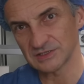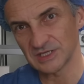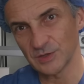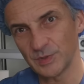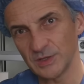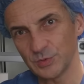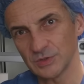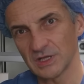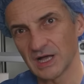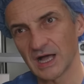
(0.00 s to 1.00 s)
So
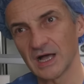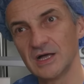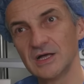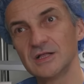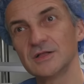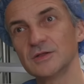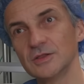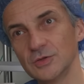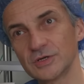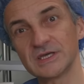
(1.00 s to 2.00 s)
people are
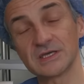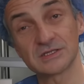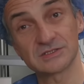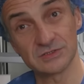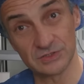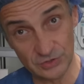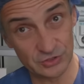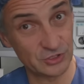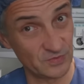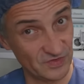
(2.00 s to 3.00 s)
looking to
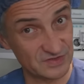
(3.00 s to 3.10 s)
YouTube,